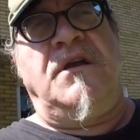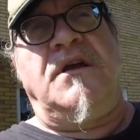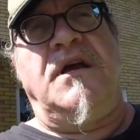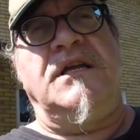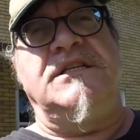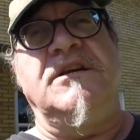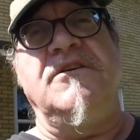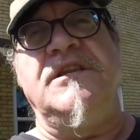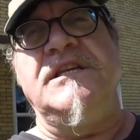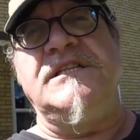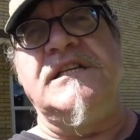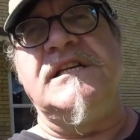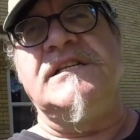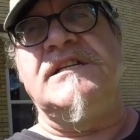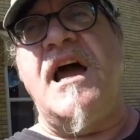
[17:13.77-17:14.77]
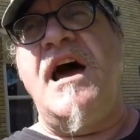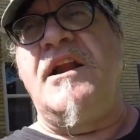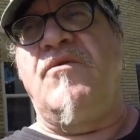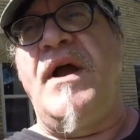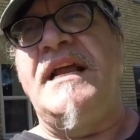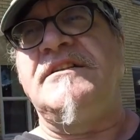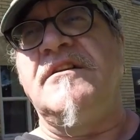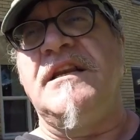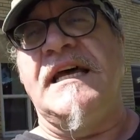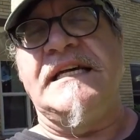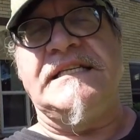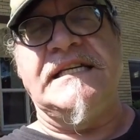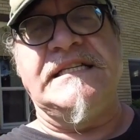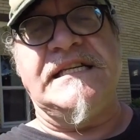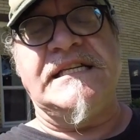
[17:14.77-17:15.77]
until this has got a rental
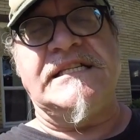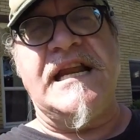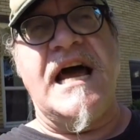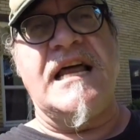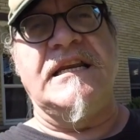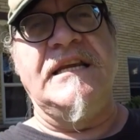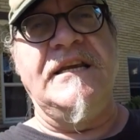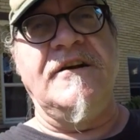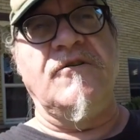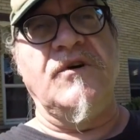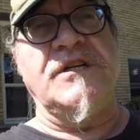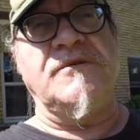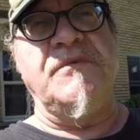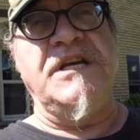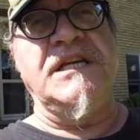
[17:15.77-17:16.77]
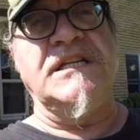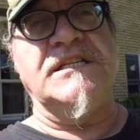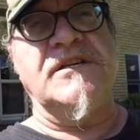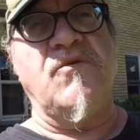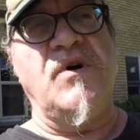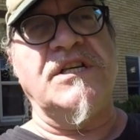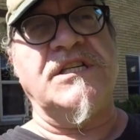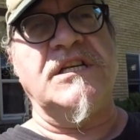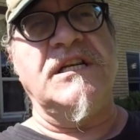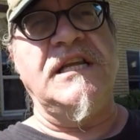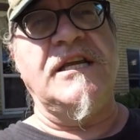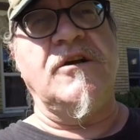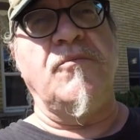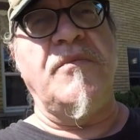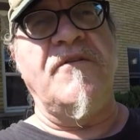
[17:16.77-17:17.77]
license, it's not legal, which means it wasn't
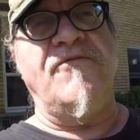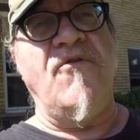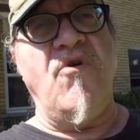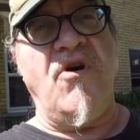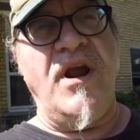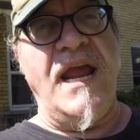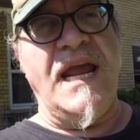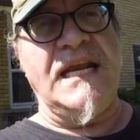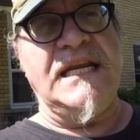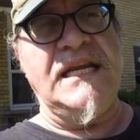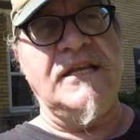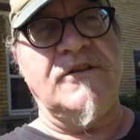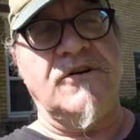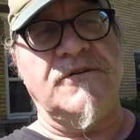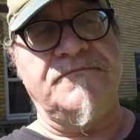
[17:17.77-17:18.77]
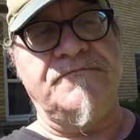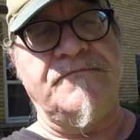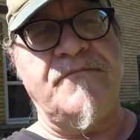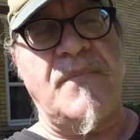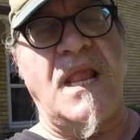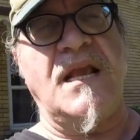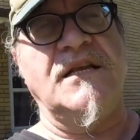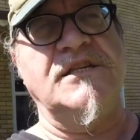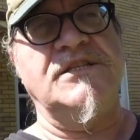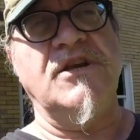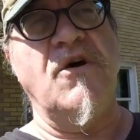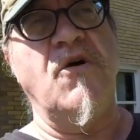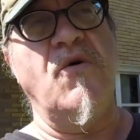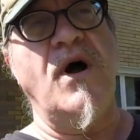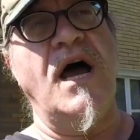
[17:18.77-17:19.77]
legal beforehand either.
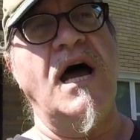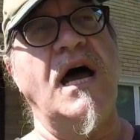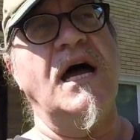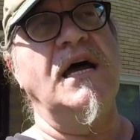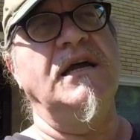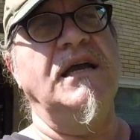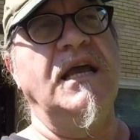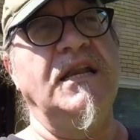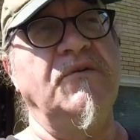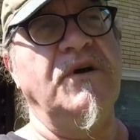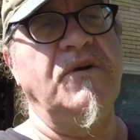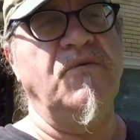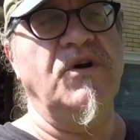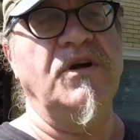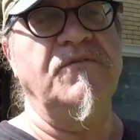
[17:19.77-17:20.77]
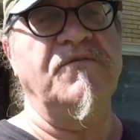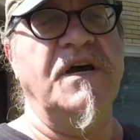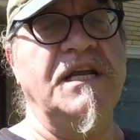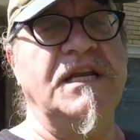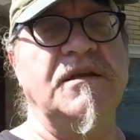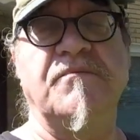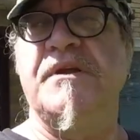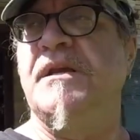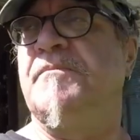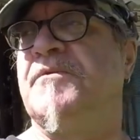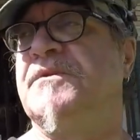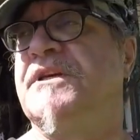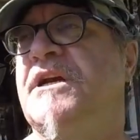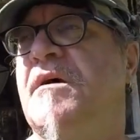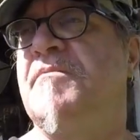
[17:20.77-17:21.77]
So anyway, we're inviting people
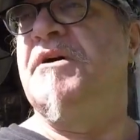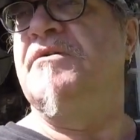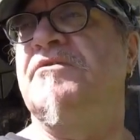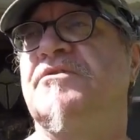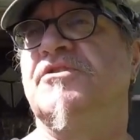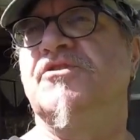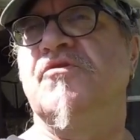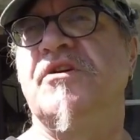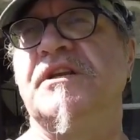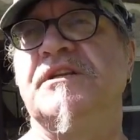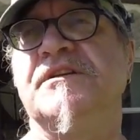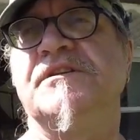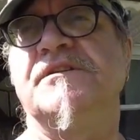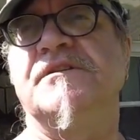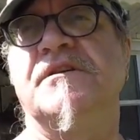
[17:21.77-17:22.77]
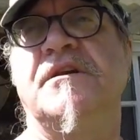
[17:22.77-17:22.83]
to come out and join us.